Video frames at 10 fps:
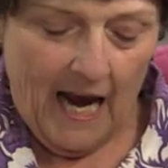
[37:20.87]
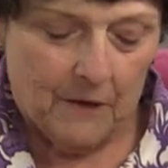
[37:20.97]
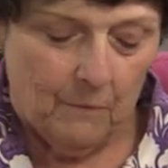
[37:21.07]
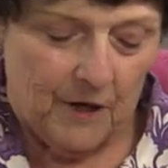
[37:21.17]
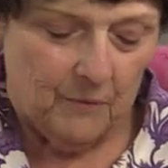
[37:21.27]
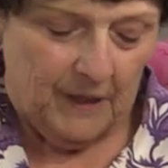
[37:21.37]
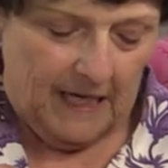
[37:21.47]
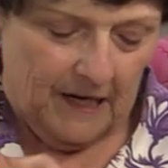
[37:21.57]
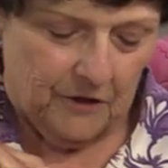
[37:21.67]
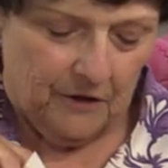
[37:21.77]
And when we
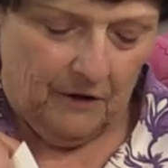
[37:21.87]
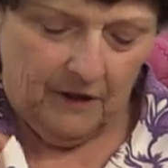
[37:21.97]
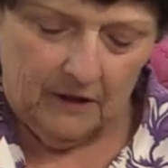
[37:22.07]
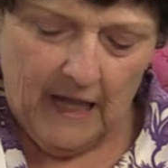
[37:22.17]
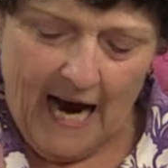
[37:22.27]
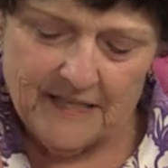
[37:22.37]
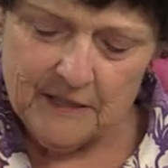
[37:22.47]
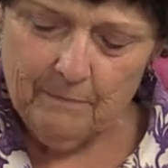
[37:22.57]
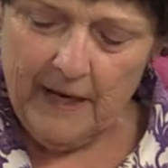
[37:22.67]
get to the last